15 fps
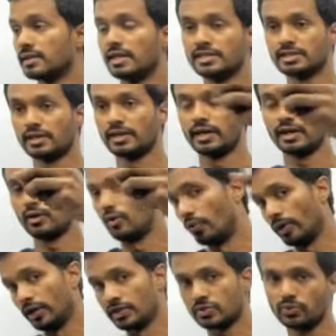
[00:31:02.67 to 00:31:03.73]
see there are
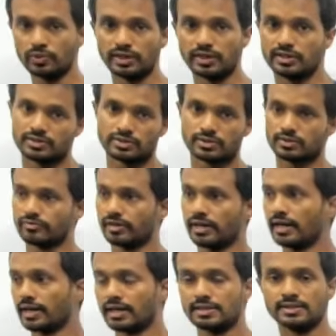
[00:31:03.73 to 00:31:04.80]
no any students where
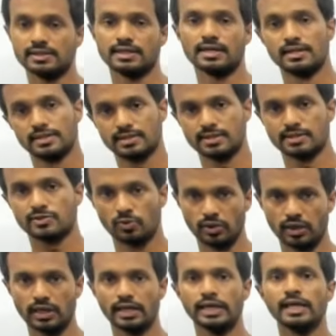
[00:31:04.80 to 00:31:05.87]
I can see answers. So
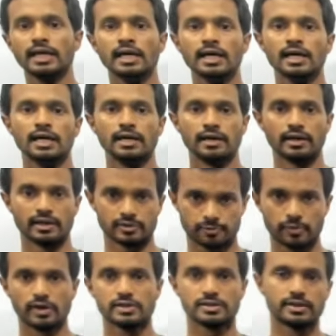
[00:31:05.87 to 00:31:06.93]
only
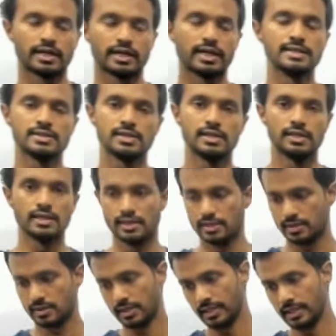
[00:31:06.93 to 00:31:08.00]
response that I see
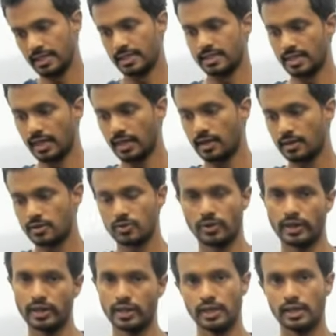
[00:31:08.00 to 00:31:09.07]
is the chat. So
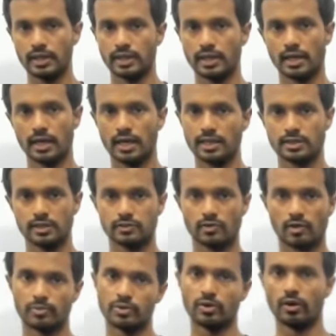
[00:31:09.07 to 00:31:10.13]
I need answers
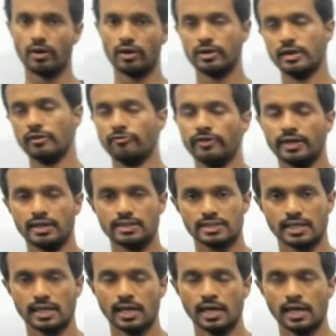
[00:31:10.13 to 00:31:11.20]
from you all. If it is
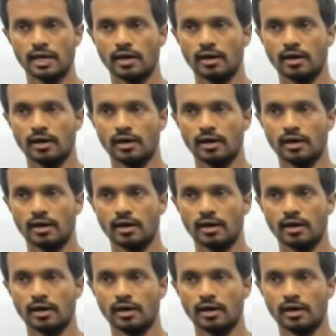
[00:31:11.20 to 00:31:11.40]
a